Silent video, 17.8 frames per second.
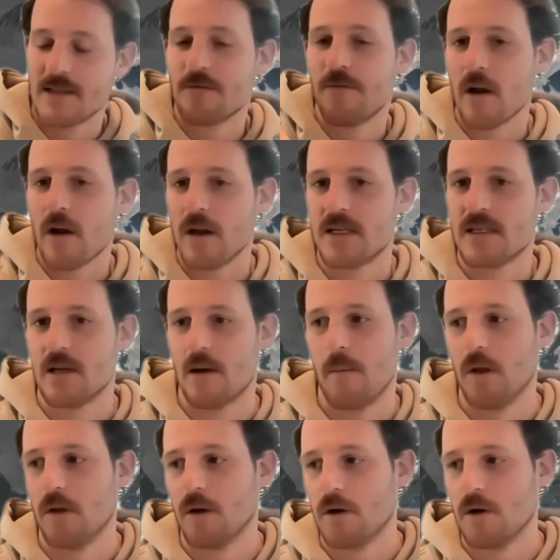very
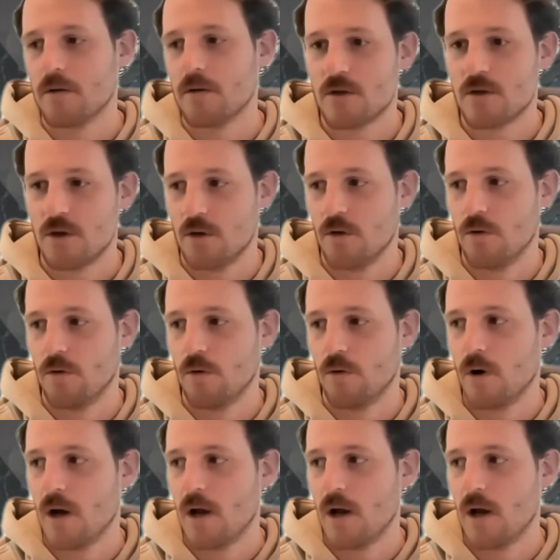similar to